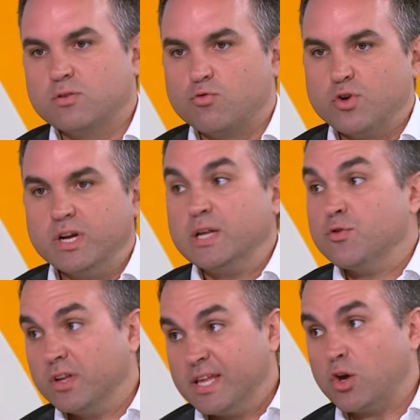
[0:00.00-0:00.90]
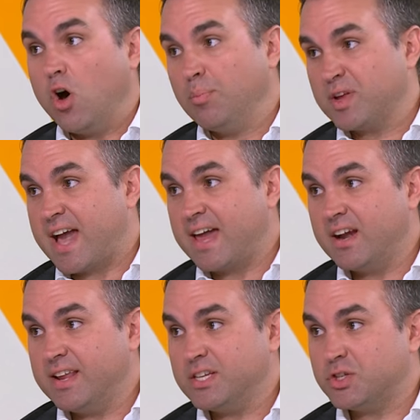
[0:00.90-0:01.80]
is a really, really
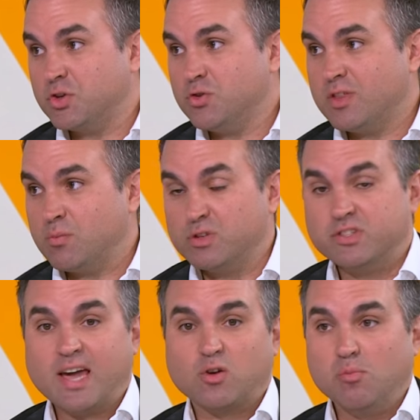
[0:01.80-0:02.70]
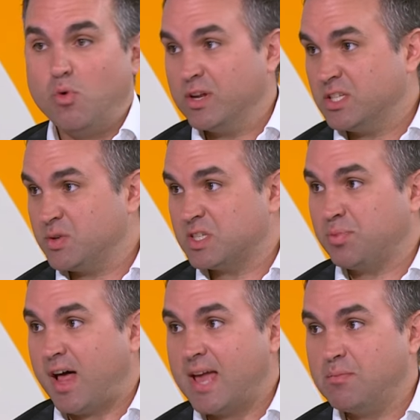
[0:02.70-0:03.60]
complicated issue that would take all morning to
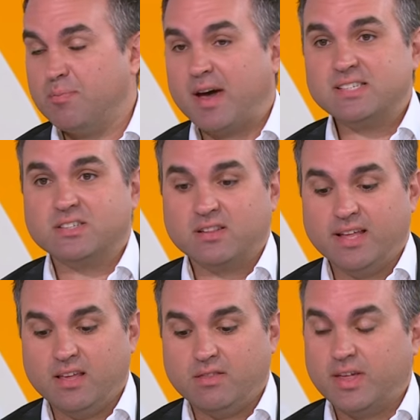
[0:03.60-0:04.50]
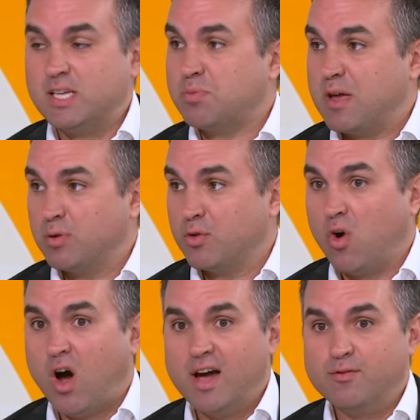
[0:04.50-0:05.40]
explain. But basically, these people
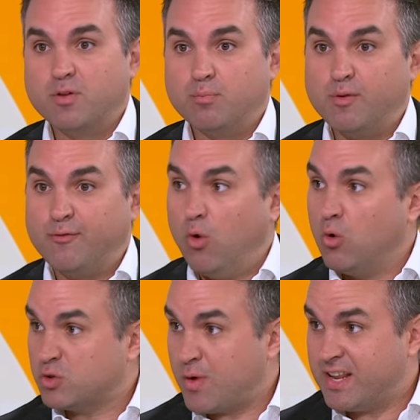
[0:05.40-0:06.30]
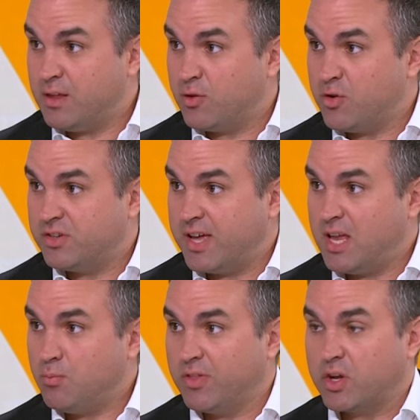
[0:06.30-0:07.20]
arrived before
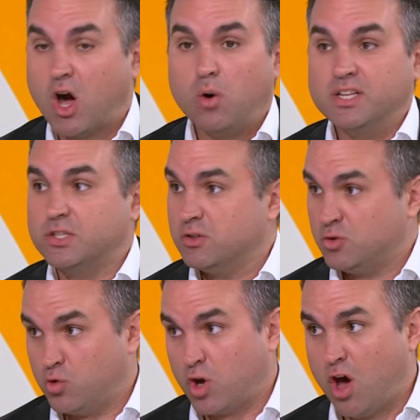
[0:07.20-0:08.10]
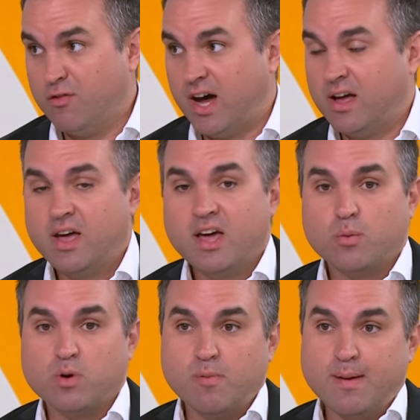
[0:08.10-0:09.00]
2013 when the coalition took over.
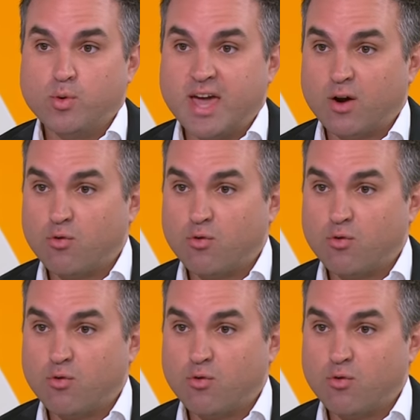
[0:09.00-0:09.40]
We remember we had a